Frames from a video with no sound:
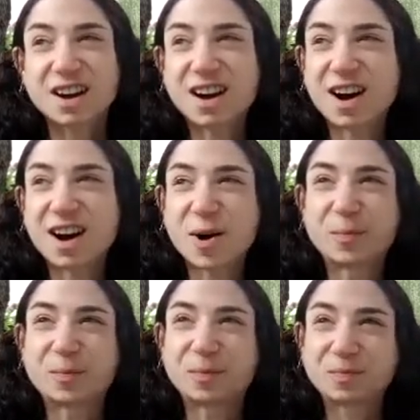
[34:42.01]

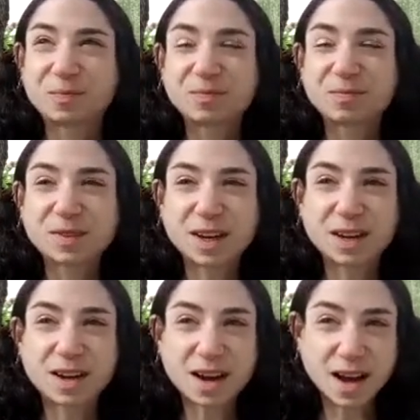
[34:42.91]
I
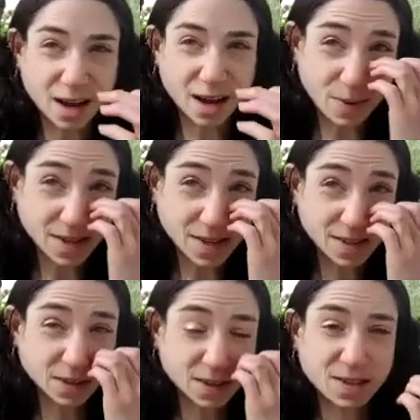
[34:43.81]

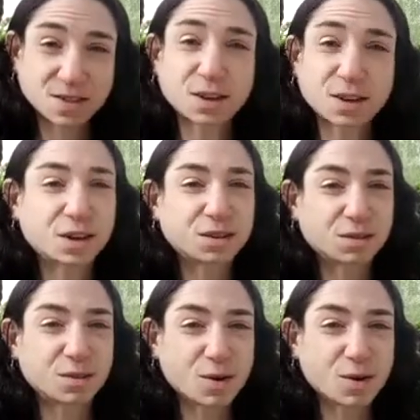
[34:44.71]
basically started